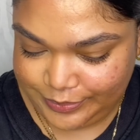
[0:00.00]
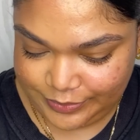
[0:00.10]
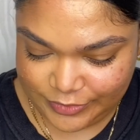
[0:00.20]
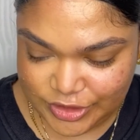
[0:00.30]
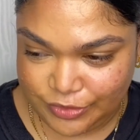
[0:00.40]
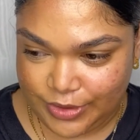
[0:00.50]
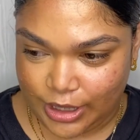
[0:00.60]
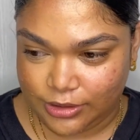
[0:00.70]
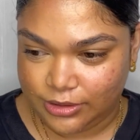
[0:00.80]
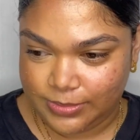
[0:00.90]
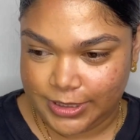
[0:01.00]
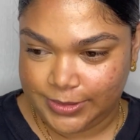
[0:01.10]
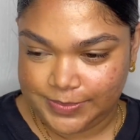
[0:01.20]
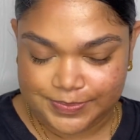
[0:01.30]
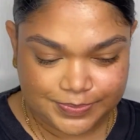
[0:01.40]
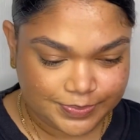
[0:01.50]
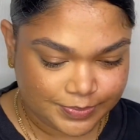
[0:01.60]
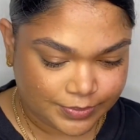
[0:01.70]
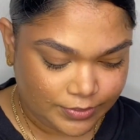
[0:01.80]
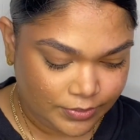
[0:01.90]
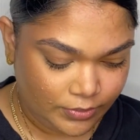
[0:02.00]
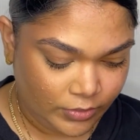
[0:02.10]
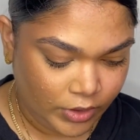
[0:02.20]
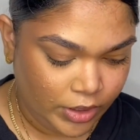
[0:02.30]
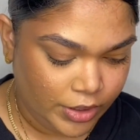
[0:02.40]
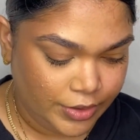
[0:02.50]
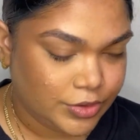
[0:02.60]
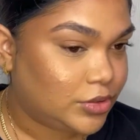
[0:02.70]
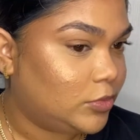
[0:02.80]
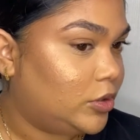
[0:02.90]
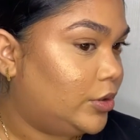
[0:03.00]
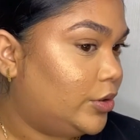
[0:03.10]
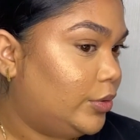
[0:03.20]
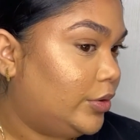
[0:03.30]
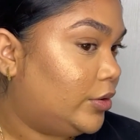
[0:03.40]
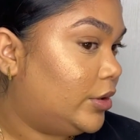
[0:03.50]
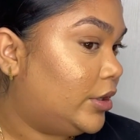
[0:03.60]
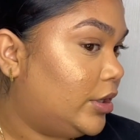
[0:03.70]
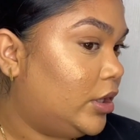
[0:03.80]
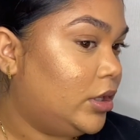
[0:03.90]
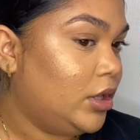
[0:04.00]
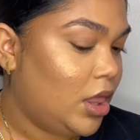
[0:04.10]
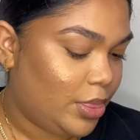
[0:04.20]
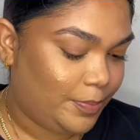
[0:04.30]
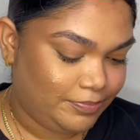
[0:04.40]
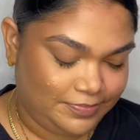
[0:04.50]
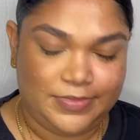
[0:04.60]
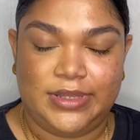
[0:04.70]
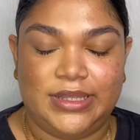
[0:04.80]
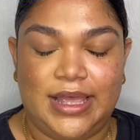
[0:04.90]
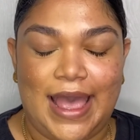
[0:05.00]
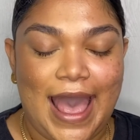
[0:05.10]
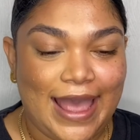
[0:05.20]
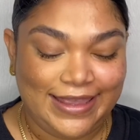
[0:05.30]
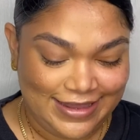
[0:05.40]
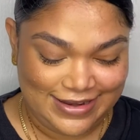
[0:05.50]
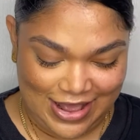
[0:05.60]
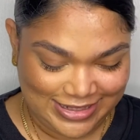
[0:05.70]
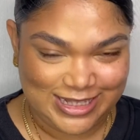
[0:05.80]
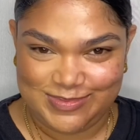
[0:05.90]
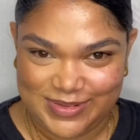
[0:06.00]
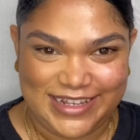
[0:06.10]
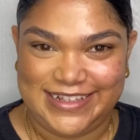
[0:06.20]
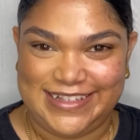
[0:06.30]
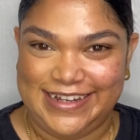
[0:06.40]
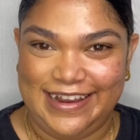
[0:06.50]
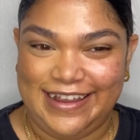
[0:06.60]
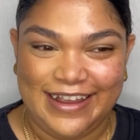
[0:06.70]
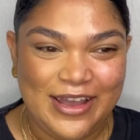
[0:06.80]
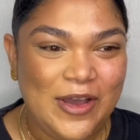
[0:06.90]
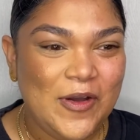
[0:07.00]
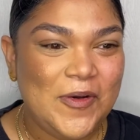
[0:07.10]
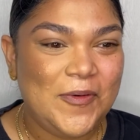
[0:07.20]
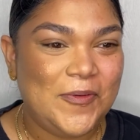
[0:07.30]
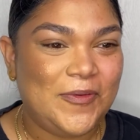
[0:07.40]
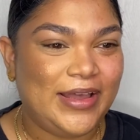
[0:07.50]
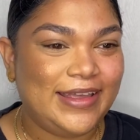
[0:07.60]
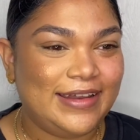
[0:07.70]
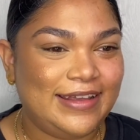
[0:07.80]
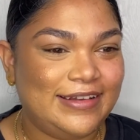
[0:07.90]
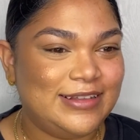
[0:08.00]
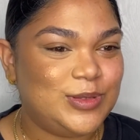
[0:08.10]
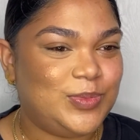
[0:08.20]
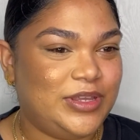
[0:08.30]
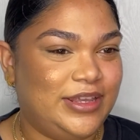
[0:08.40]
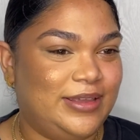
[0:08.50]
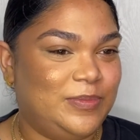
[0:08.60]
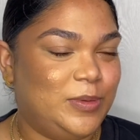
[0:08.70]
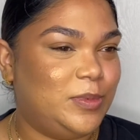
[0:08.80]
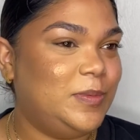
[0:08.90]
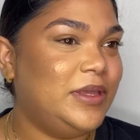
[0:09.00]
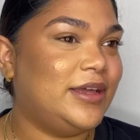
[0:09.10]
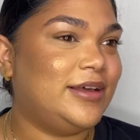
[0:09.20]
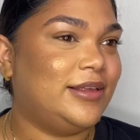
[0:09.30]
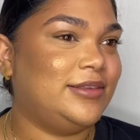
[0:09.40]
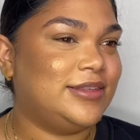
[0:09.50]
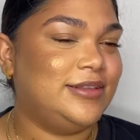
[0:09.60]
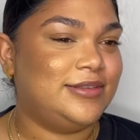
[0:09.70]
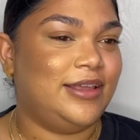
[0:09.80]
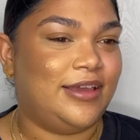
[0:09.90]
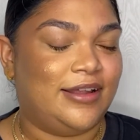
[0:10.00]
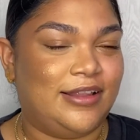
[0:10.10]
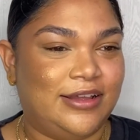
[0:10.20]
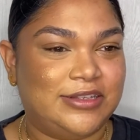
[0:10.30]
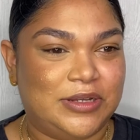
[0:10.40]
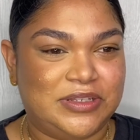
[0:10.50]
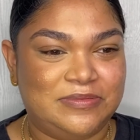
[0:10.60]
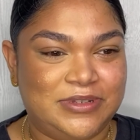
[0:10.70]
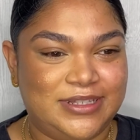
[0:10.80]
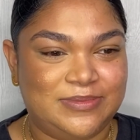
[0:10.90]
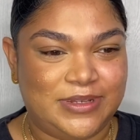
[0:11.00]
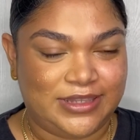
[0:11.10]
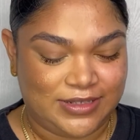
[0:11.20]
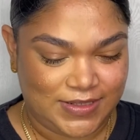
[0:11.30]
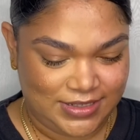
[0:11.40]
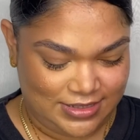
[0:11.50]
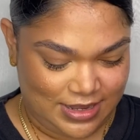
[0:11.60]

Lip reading: so around a little bit. So I'm gonna I cannot speak today. Why can I not speak? Maybe because it's taken a lot out of me to make this